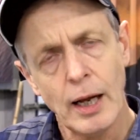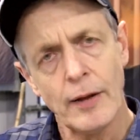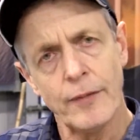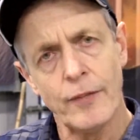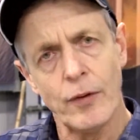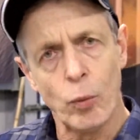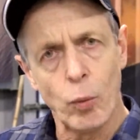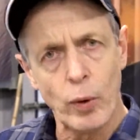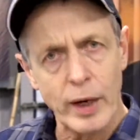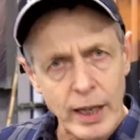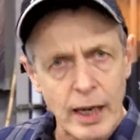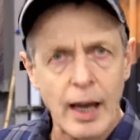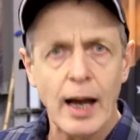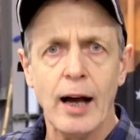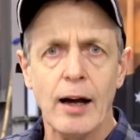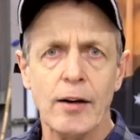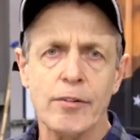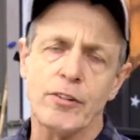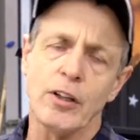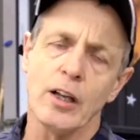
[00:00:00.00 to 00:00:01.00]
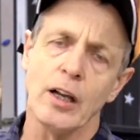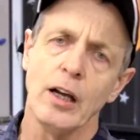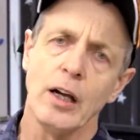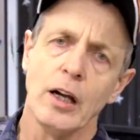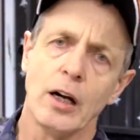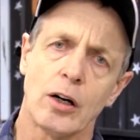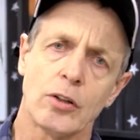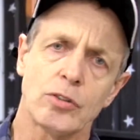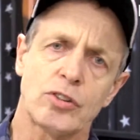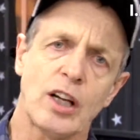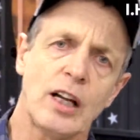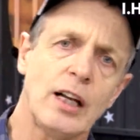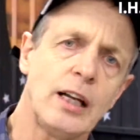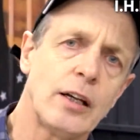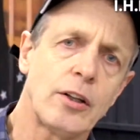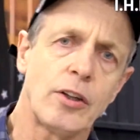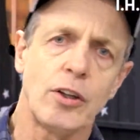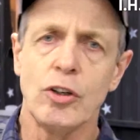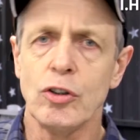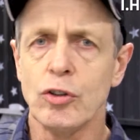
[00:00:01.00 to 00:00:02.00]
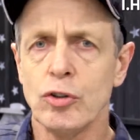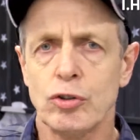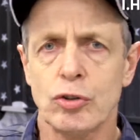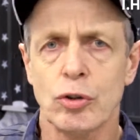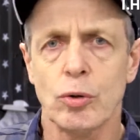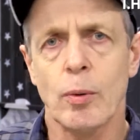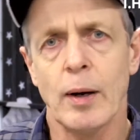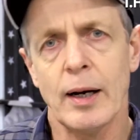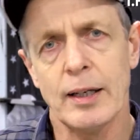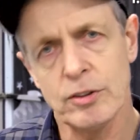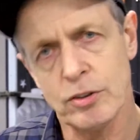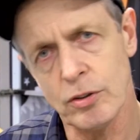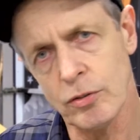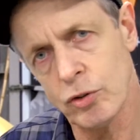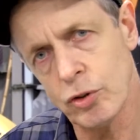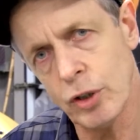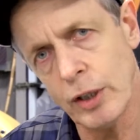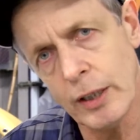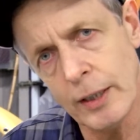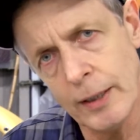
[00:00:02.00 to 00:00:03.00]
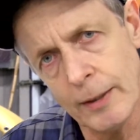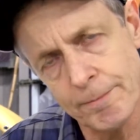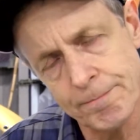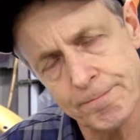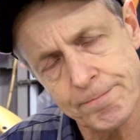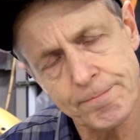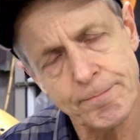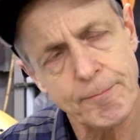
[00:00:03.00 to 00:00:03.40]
and the week after I'll tell you the usual ways of treatment.